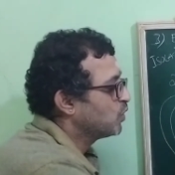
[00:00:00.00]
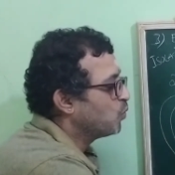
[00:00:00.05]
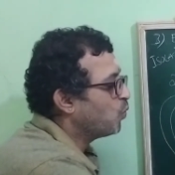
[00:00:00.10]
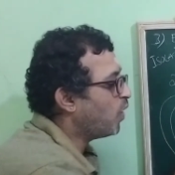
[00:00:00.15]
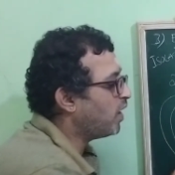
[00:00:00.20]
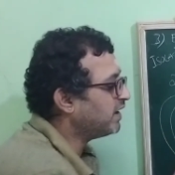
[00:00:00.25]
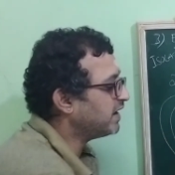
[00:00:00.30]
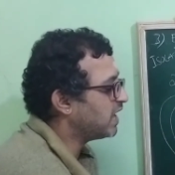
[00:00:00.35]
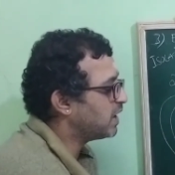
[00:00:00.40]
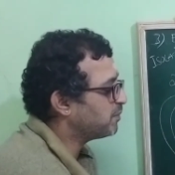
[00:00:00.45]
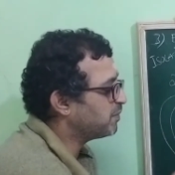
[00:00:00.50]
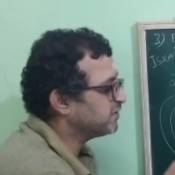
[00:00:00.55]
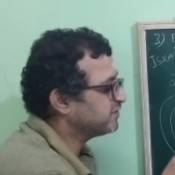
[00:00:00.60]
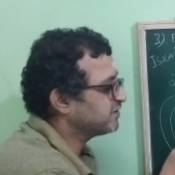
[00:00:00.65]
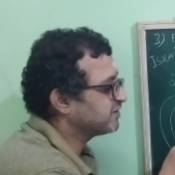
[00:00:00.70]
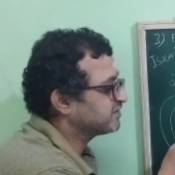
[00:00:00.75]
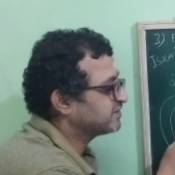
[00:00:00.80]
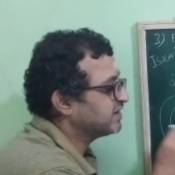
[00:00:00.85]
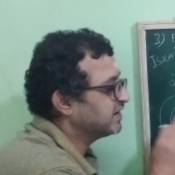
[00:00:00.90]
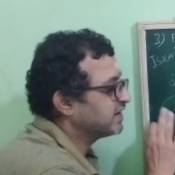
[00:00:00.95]
What
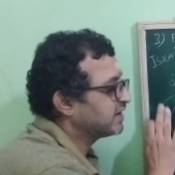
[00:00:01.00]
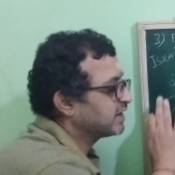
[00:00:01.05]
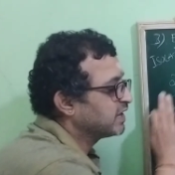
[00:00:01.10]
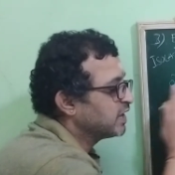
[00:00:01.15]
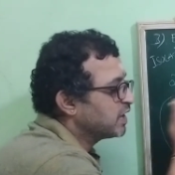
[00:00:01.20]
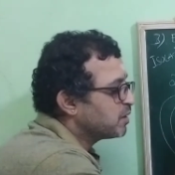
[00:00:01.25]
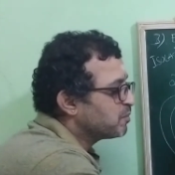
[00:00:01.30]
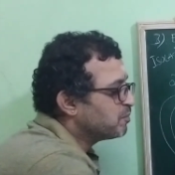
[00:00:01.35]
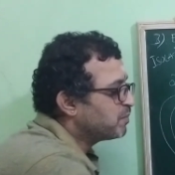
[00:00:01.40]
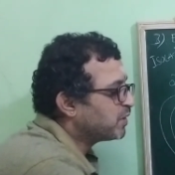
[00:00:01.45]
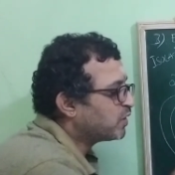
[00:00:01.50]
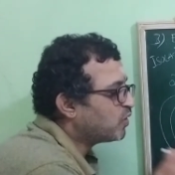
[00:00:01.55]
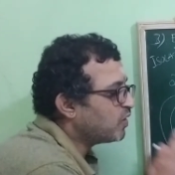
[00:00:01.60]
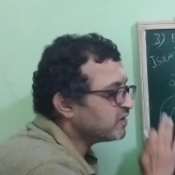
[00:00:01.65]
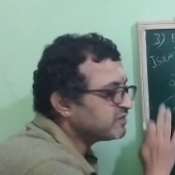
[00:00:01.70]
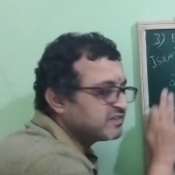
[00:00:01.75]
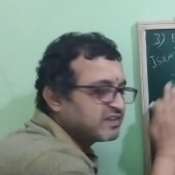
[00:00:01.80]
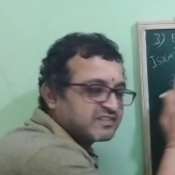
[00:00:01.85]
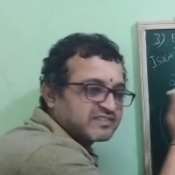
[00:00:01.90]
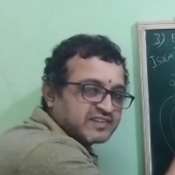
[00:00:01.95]
happens is that
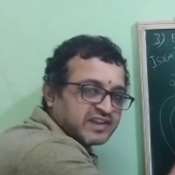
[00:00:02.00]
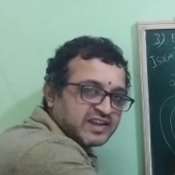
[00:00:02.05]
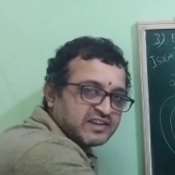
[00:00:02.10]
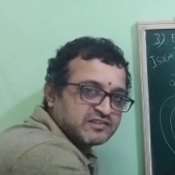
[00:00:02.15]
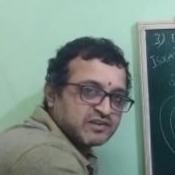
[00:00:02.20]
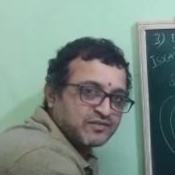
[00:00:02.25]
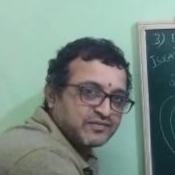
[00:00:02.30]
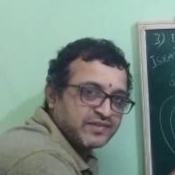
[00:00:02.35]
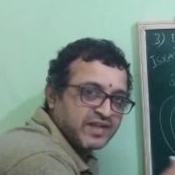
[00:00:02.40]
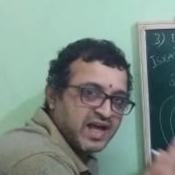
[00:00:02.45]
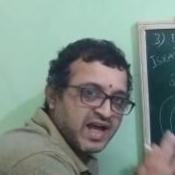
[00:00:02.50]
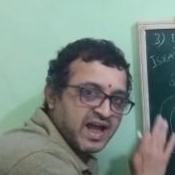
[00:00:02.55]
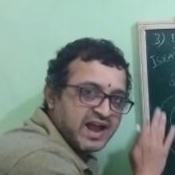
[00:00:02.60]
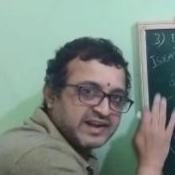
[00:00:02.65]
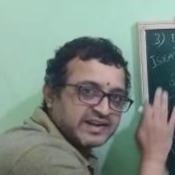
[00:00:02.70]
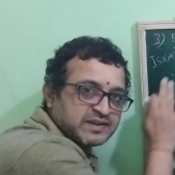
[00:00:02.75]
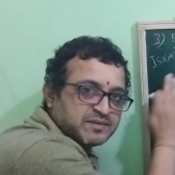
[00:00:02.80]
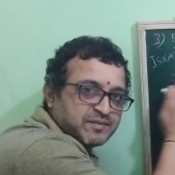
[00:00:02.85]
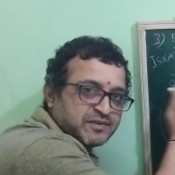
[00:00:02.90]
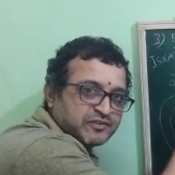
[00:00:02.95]
because the size of the
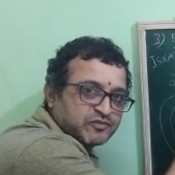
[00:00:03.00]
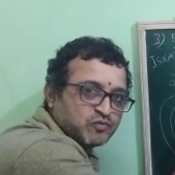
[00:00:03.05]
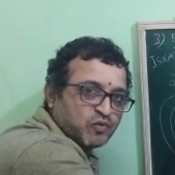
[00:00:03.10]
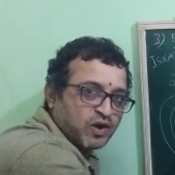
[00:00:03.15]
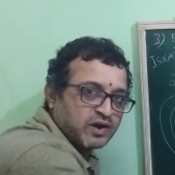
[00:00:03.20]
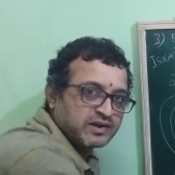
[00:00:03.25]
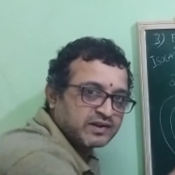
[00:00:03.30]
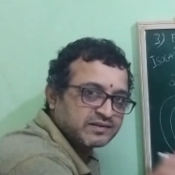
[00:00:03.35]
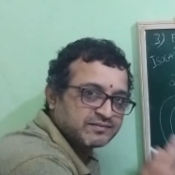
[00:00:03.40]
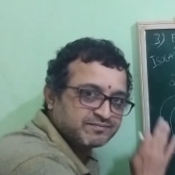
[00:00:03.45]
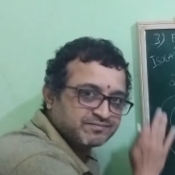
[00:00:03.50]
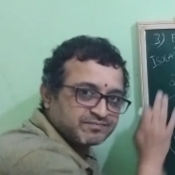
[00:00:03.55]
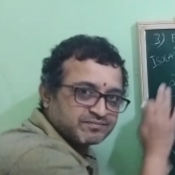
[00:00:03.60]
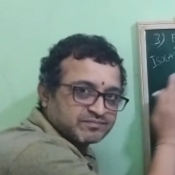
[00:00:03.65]
atom is what?